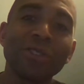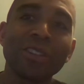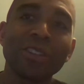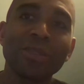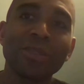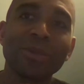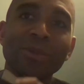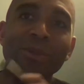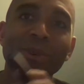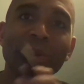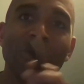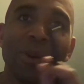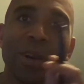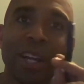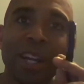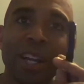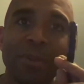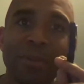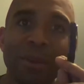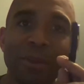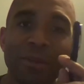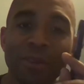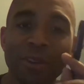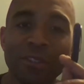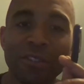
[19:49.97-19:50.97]
as I'm going down
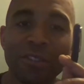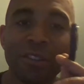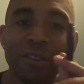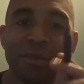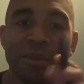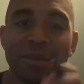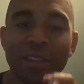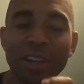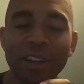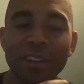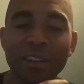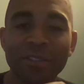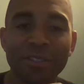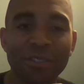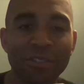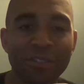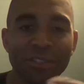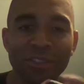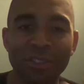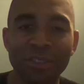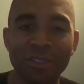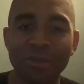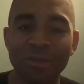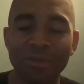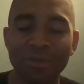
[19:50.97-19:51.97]
my friend Sylvia's house, cause
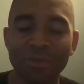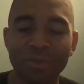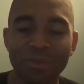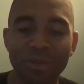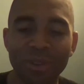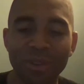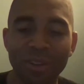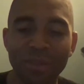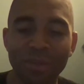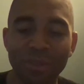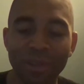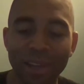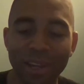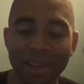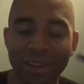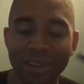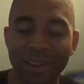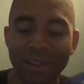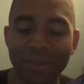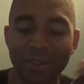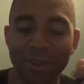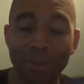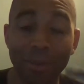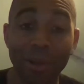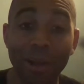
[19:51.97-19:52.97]
she lived like
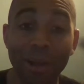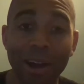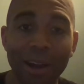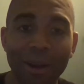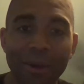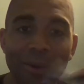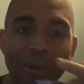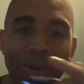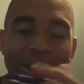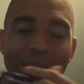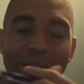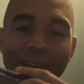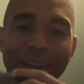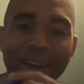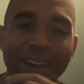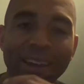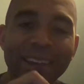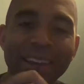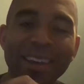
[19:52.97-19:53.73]
a block away.